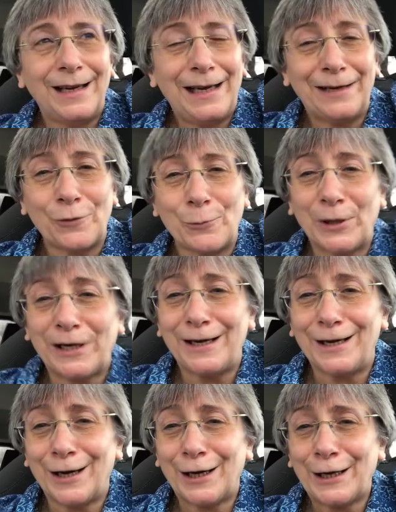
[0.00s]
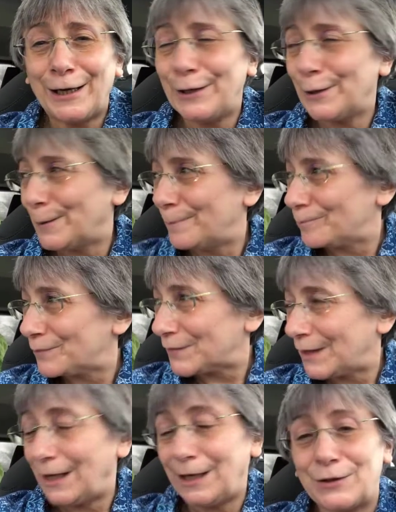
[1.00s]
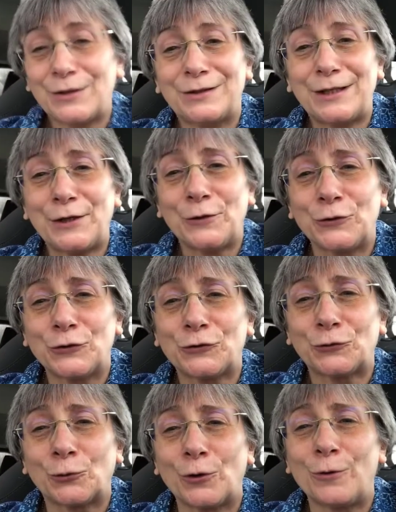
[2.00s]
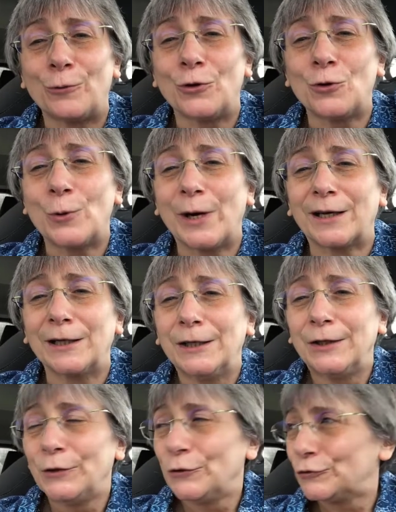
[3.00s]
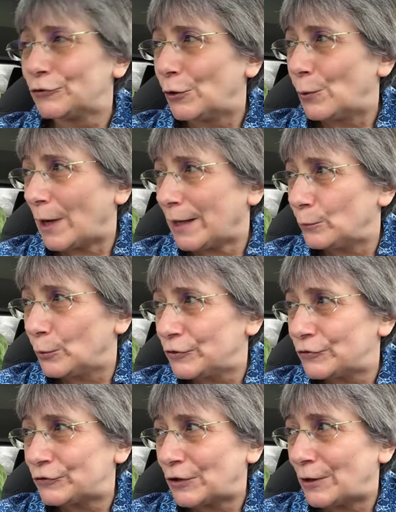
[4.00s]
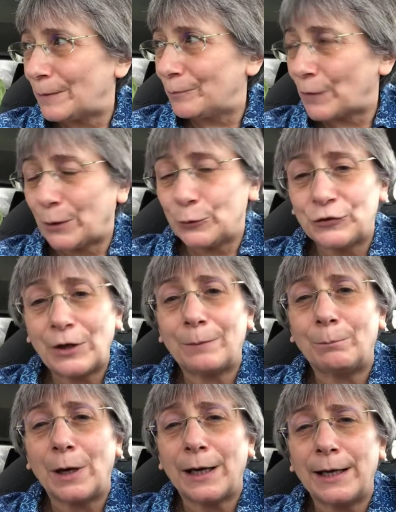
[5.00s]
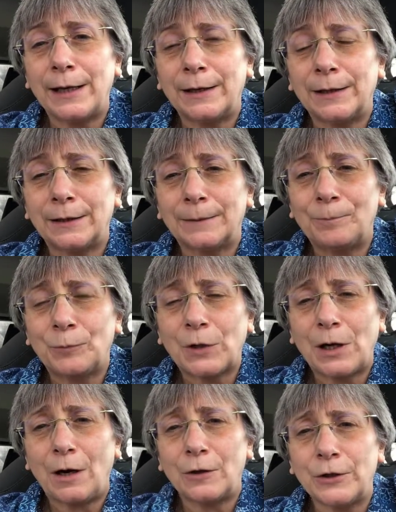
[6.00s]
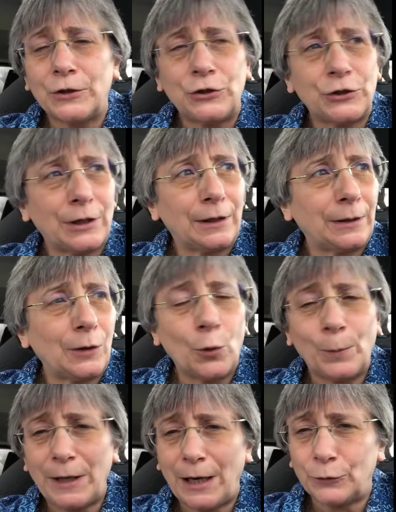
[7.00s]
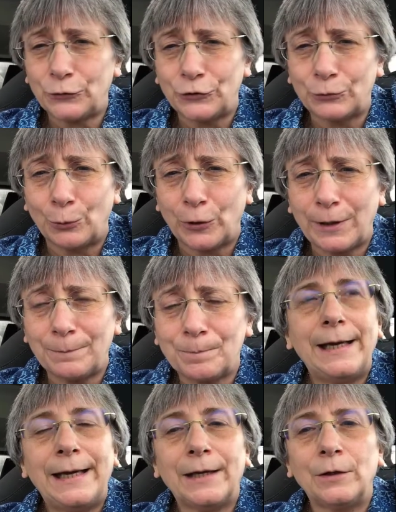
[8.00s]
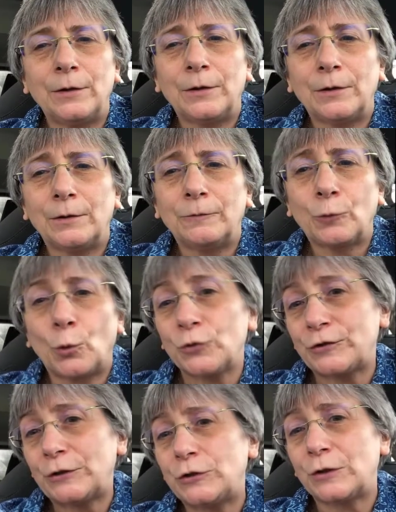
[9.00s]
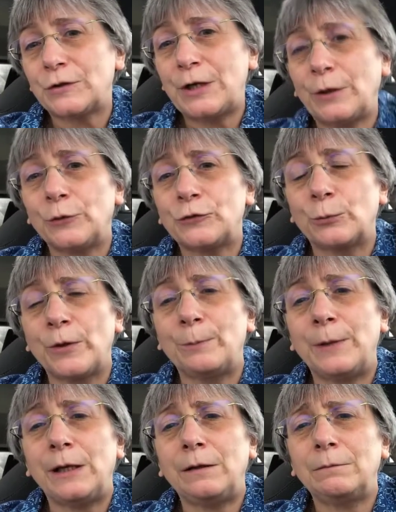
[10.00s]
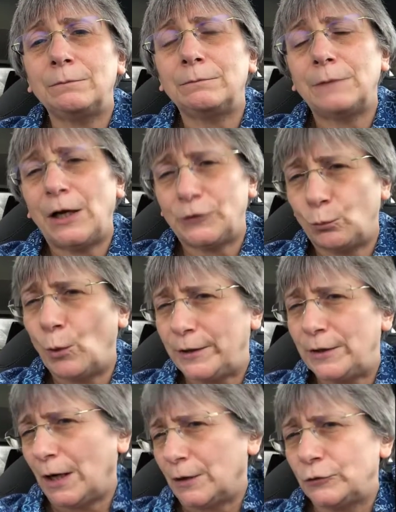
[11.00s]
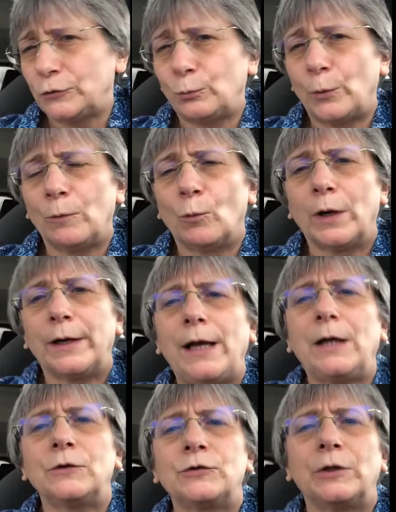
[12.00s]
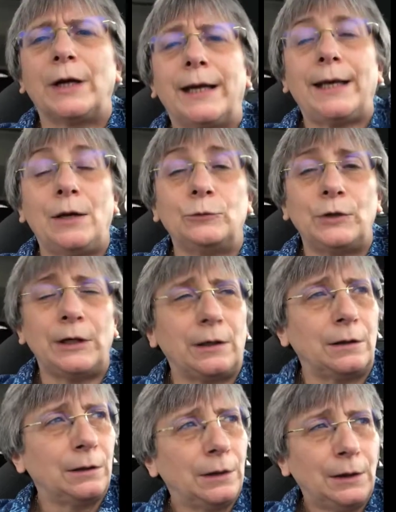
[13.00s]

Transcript: Hey everybody, I um, I had to tell you this story real quick. So I was um, I was at my uh, college uh, open house this morning, and uh, of course I took Terrance with me, as one does when one has an accounting